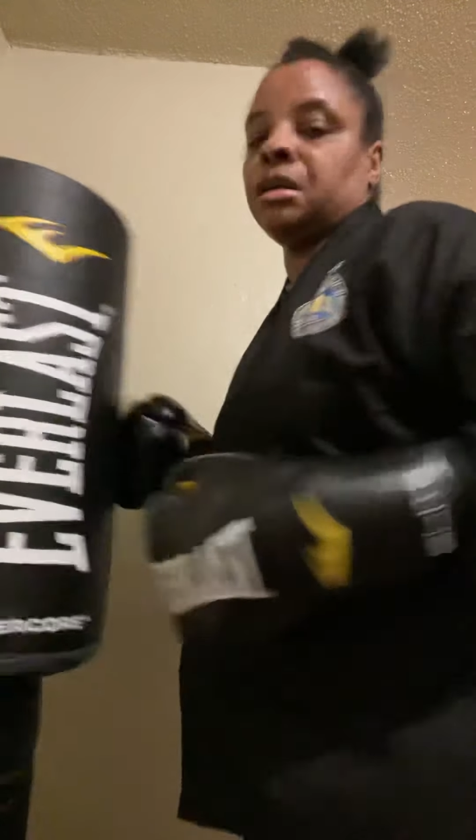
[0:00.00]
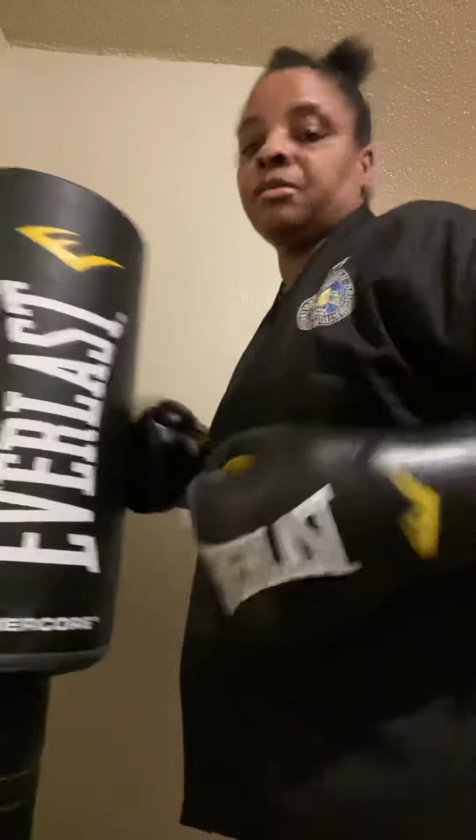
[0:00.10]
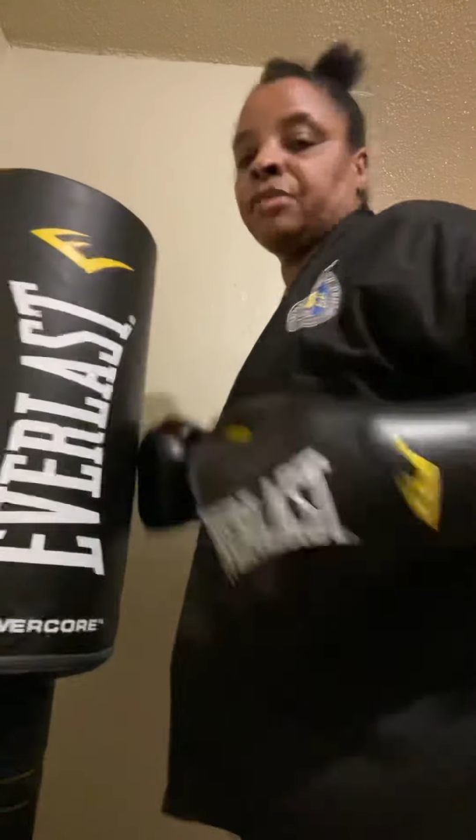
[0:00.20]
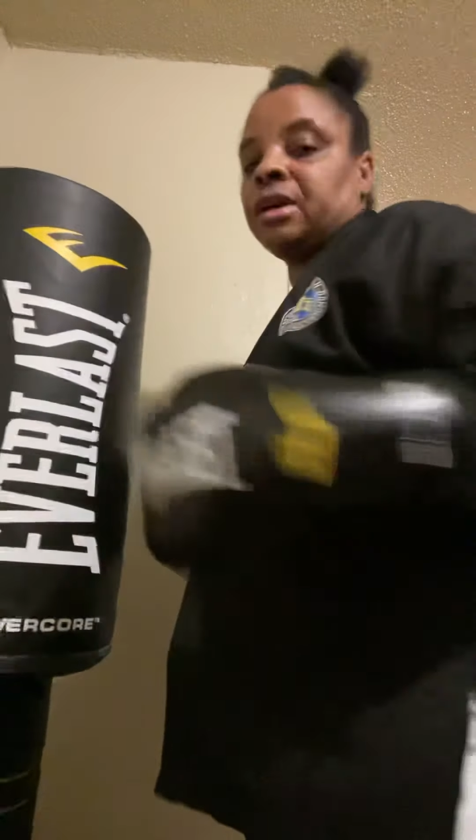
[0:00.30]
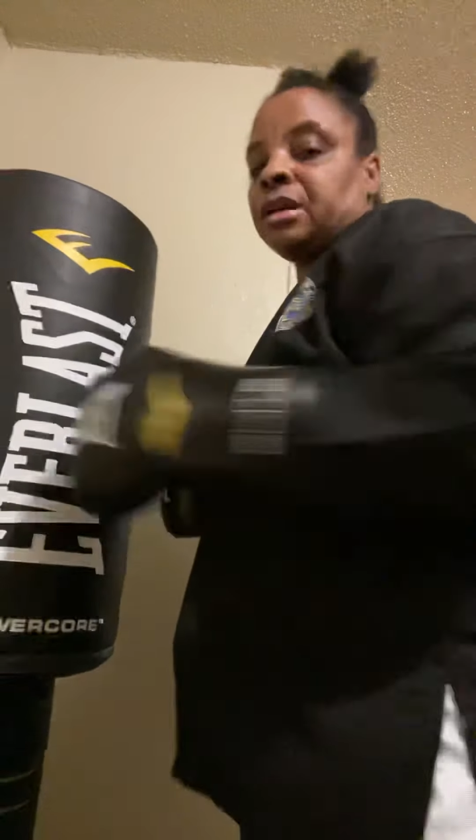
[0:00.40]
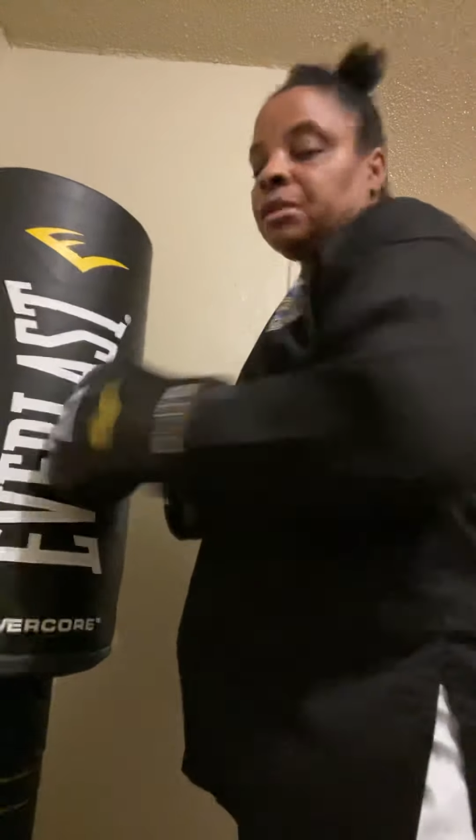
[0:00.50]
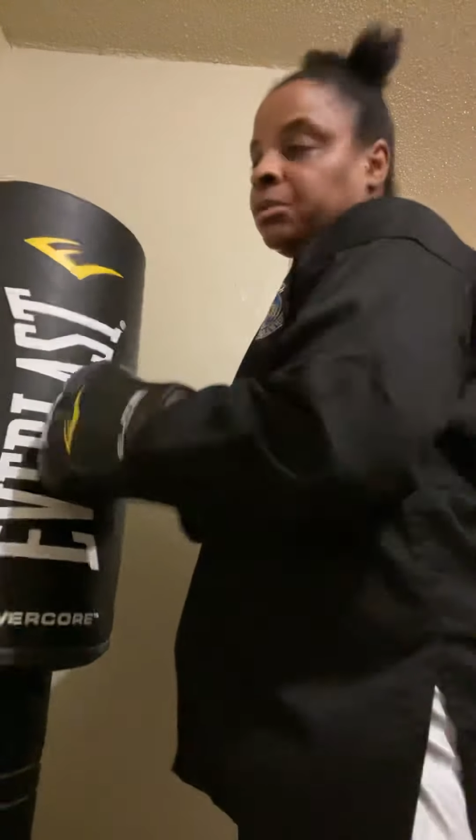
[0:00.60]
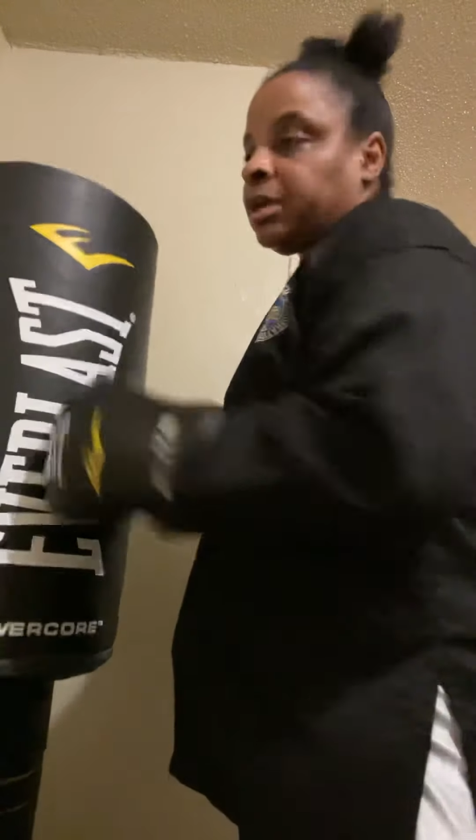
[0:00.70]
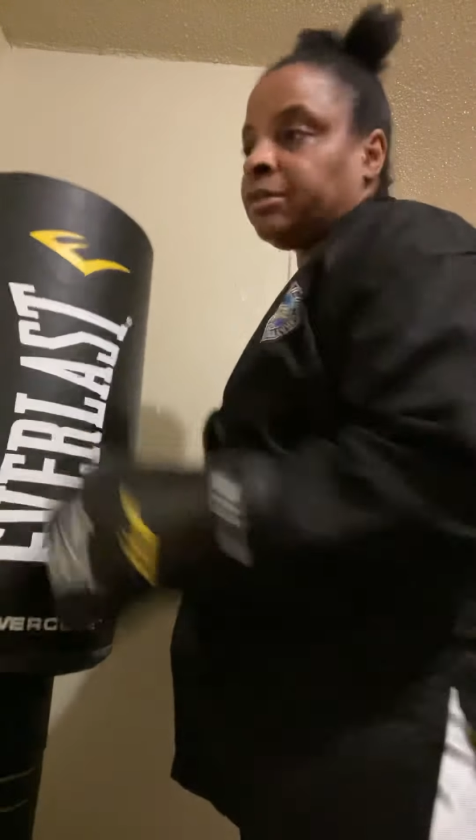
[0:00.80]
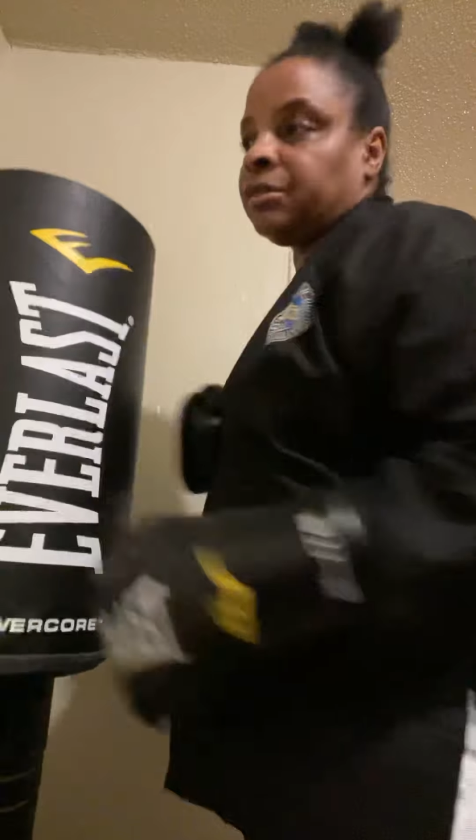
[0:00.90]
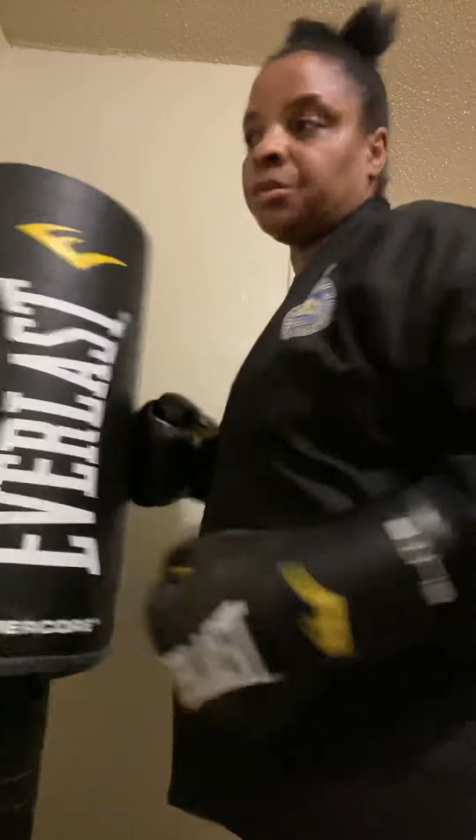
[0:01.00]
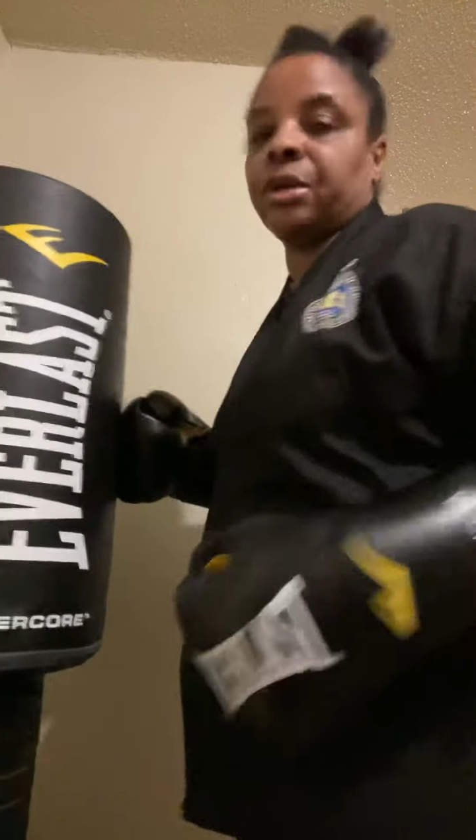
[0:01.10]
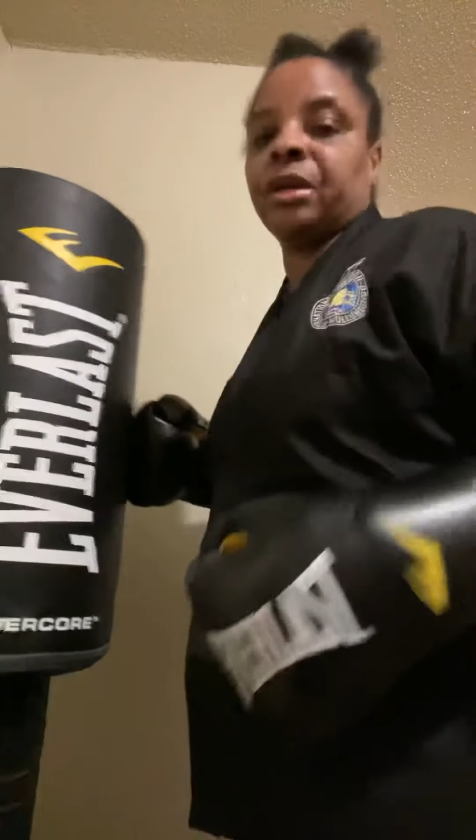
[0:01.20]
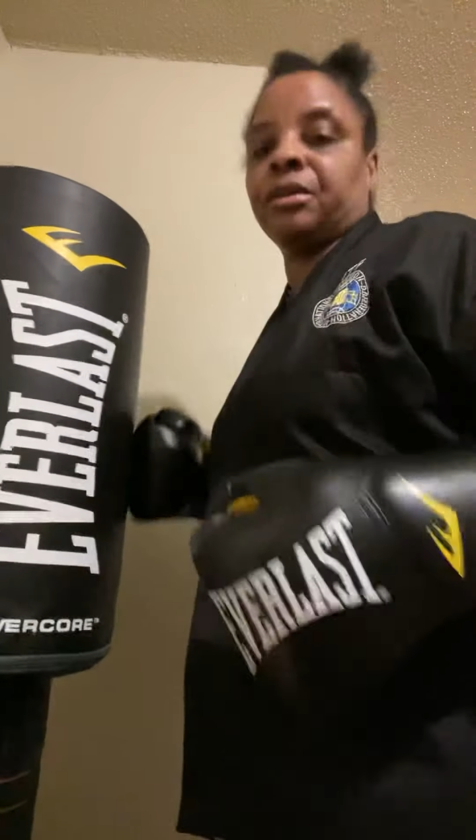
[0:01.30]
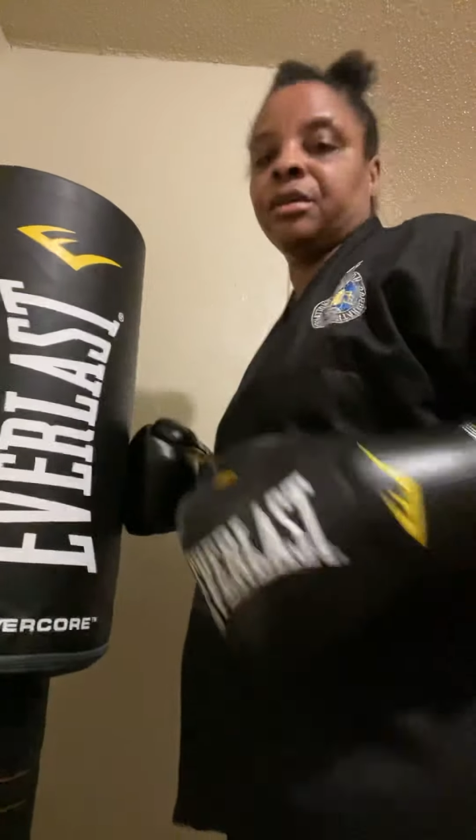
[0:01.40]
If not, I'm going to have to
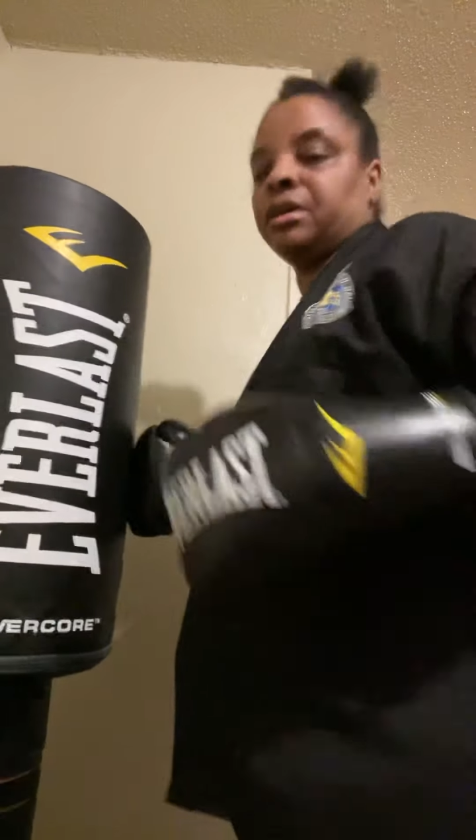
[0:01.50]
wait